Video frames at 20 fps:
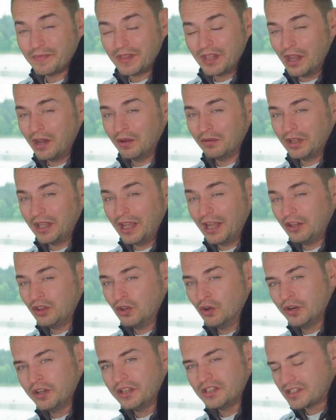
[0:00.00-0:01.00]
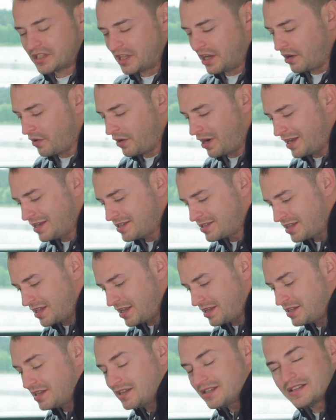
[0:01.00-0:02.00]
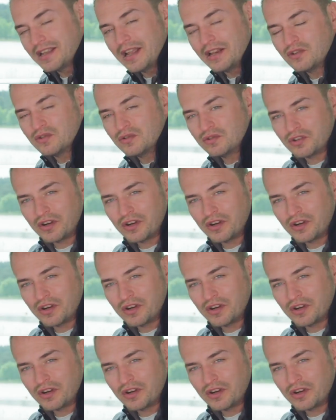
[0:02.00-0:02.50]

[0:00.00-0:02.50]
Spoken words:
The only annoyance though is this central